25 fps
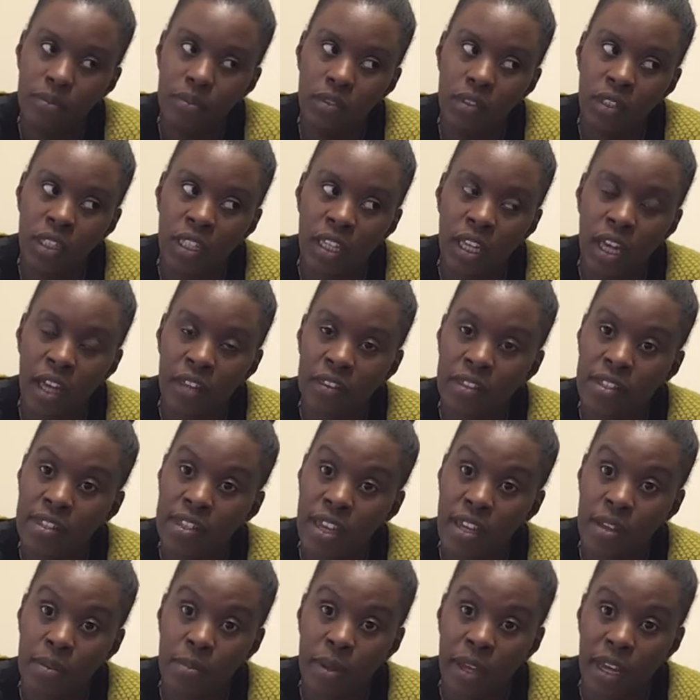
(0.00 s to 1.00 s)
The other
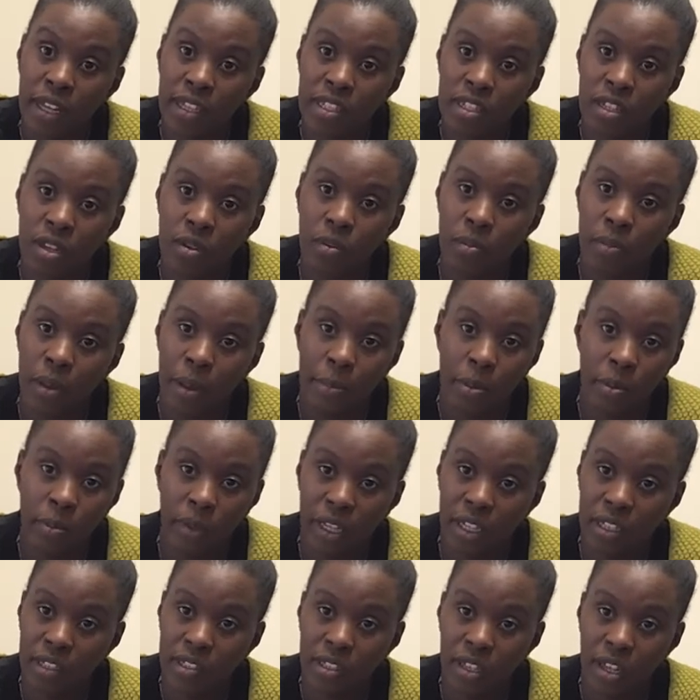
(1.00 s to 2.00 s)
day we had salt and pepper
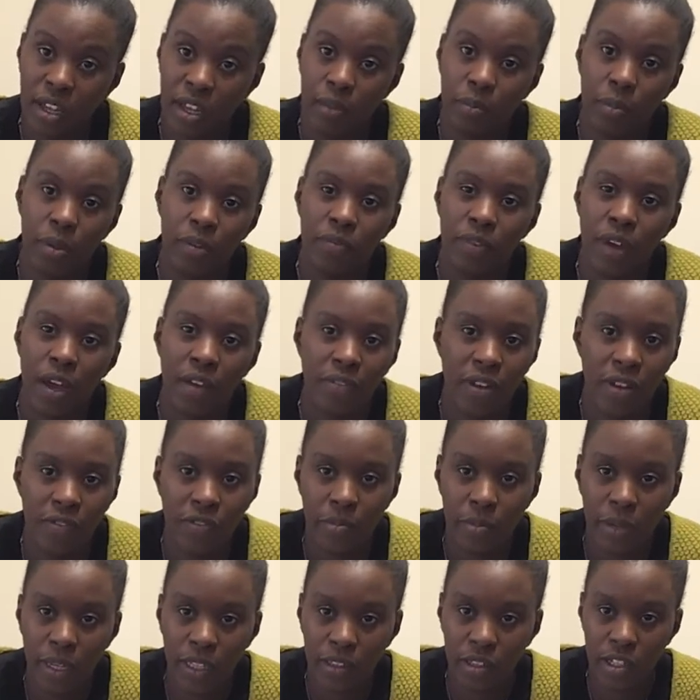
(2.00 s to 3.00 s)
wings, and I've never
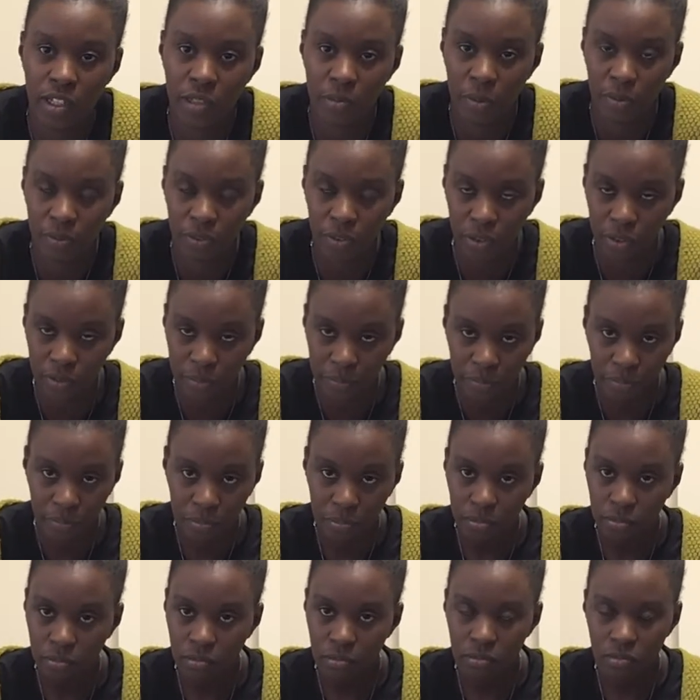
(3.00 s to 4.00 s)
made those before.
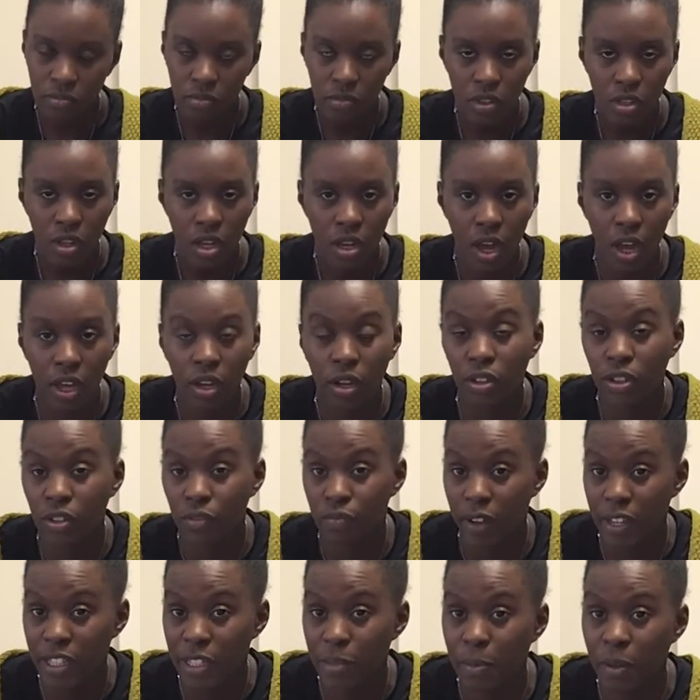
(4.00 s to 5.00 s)
I got the
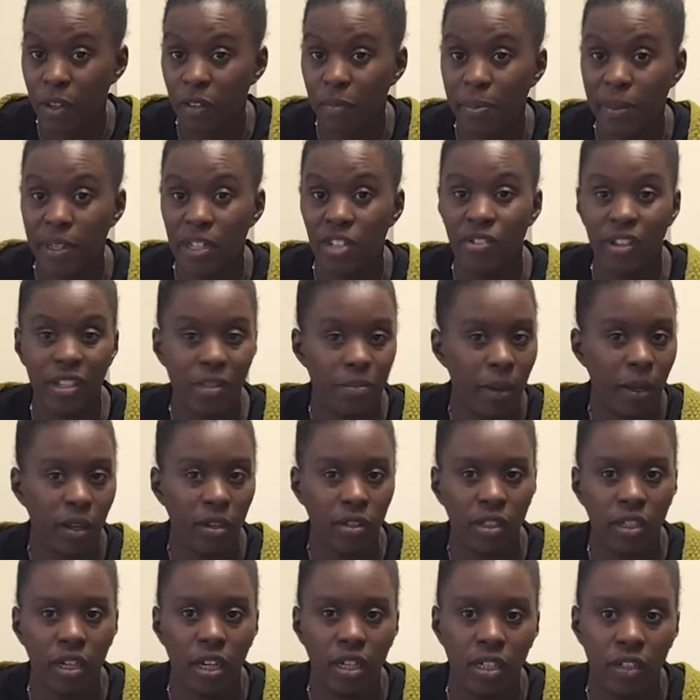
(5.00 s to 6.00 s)
recipe off Pinterest, but I got
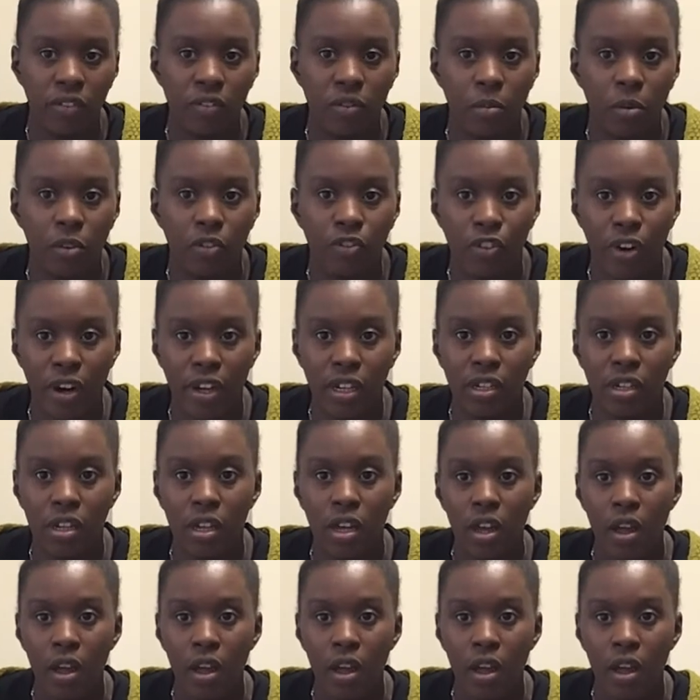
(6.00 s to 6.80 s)
the idea from a friend.